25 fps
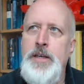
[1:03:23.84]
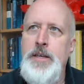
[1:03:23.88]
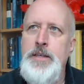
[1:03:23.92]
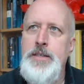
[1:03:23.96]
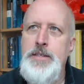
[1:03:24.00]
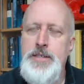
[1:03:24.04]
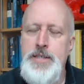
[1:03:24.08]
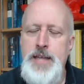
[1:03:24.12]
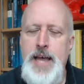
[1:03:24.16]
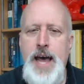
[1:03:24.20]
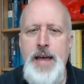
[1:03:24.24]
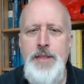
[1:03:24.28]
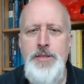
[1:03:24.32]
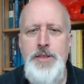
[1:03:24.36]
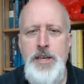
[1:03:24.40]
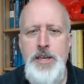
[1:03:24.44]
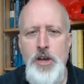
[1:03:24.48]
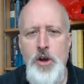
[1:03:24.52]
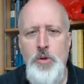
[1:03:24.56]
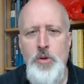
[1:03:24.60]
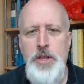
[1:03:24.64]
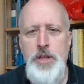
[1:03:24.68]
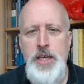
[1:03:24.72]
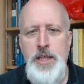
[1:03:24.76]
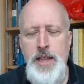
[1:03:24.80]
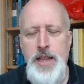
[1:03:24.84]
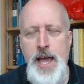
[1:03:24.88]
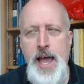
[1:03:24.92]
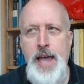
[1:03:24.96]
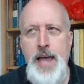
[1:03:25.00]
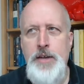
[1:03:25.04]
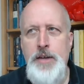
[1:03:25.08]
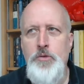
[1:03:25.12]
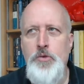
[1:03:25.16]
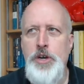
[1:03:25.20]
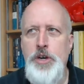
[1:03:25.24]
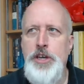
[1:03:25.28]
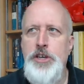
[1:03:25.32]
it's not the only
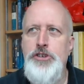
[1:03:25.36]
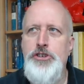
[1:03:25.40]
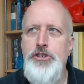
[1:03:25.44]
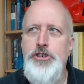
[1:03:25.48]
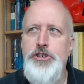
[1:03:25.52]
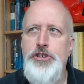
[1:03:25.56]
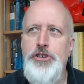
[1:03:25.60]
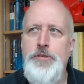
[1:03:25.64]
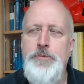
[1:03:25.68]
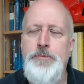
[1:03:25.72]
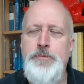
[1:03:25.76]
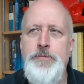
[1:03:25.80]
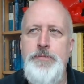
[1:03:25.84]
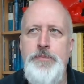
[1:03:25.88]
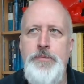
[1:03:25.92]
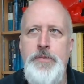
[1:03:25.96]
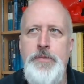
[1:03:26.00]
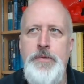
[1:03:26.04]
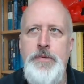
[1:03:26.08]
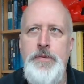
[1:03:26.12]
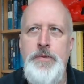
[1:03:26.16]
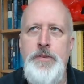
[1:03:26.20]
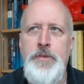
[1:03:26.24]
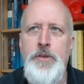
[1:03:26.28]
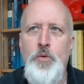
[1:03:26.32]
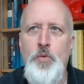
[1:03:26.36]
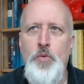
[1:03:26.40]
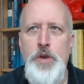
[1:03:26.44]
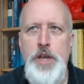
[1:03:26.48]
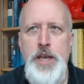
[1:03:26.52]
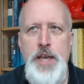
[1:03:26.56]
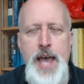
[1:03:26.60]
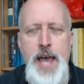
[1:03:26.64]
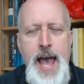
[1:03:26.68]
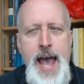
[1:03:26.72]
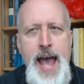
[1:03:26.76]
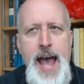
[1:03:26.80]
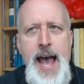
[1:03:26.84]
language
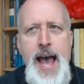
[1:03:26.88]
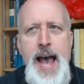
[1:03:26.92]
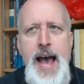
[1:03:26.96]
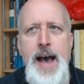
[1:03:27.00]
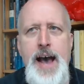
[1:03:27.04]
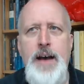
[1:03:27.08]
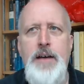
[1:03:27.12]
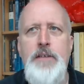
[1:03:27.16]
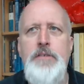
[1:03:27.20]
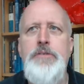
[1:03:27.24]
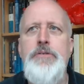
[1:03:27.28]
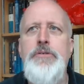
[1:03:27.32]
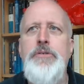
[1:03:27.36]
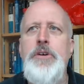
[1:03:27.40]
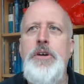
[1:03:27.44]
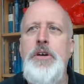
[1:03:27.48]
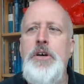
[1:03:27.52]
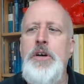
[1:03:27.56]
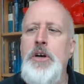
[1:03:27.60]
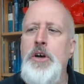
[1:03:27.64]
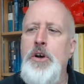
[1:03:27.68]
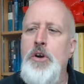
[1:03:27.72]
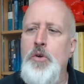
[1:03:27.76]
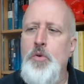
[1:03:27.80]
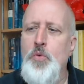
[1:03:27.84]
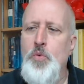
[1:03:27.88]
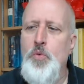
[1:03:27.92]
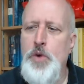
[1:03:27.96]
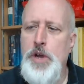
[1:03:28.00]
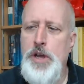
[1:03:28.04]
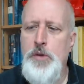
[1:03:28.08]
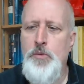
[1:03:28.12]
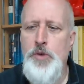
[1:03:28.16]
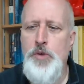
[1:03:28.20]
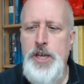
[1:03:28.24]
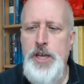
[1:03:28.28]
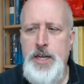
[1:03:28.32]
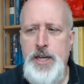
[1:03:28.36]
we have
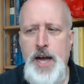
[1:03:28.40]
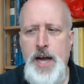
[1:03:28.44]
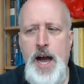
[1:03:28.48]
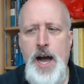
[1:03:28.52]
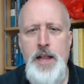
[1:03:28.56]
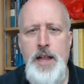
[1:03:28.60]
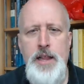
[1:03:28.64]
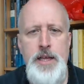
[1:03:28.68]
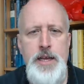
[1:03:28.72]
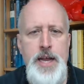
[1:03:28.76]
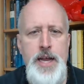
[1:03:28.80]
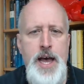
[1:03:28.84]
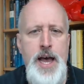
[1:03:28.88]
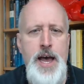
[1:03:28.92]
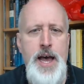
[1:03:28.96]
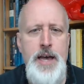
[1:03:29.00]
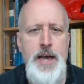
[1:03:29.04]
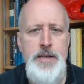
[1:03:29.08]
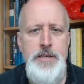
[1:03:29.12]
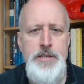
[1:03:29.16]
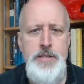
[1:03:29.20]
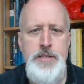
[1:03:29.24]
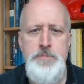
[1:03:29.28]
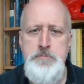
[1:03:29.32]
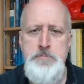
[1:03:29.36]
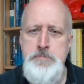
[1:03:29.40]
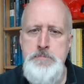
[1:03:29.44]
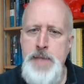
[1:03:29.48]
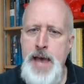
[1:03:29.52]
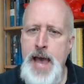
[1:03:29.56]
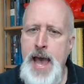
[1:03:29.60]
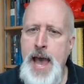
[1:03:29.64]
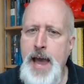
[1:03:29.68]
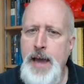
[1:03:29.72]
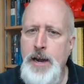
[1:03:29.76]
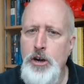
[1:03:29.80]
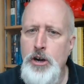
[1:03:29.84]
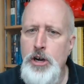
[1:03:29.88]
when we colonize
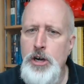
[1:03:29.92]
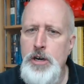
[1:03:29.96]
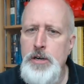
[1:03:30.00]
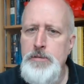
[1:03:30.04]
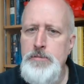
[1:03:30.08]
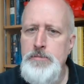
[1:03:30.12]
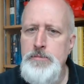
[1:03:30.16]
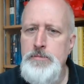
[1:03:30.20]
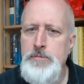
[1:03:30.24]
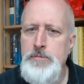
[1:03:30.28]
matter.